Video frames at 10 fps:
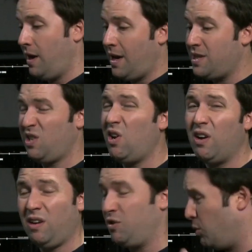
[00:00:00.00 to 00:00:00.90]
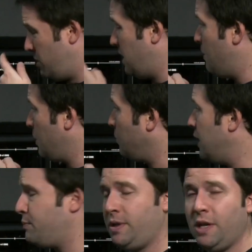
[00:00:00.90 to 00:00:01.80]
And S-Log, in terms of dynamic
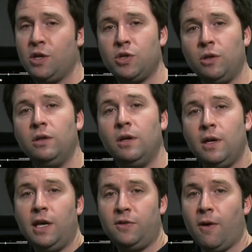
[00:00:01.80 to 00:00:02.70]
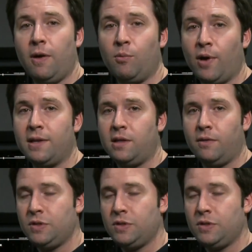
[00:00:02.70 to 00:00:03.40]
range potential, is very impressive.